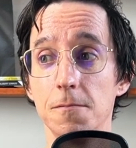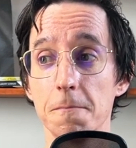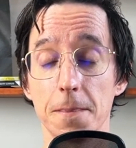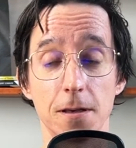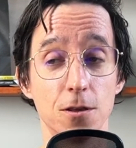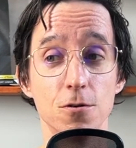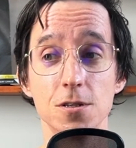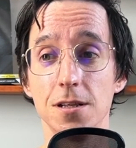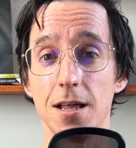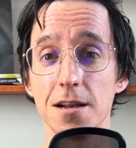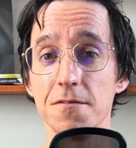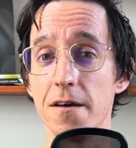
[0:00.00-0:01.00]
Like, there's a
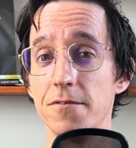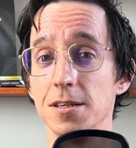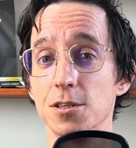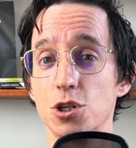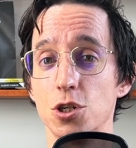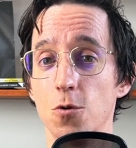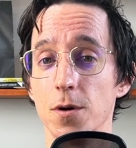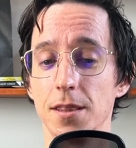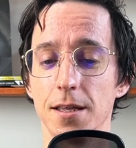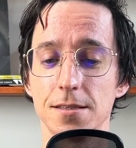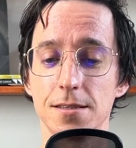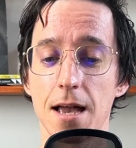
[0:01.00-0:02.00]
lot of evidence showing
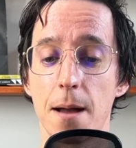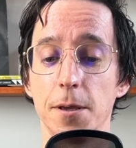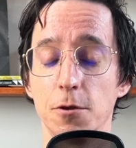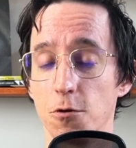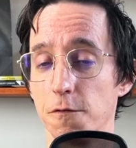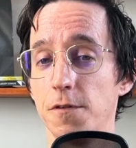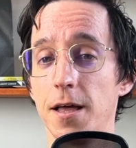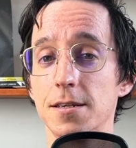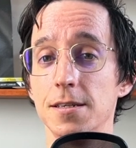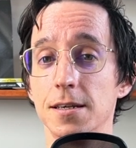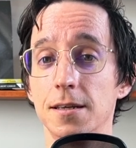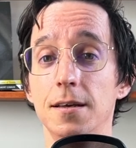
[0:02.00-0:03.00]
that stopping and
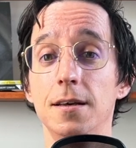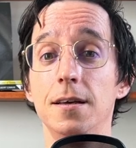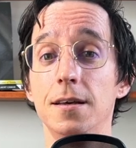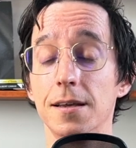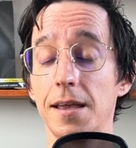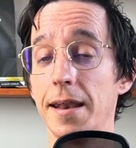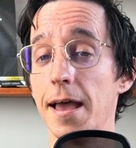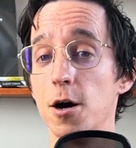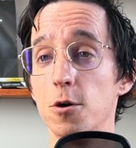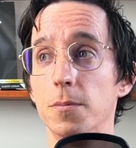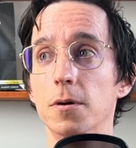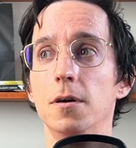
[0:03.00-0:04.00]
reflecting can help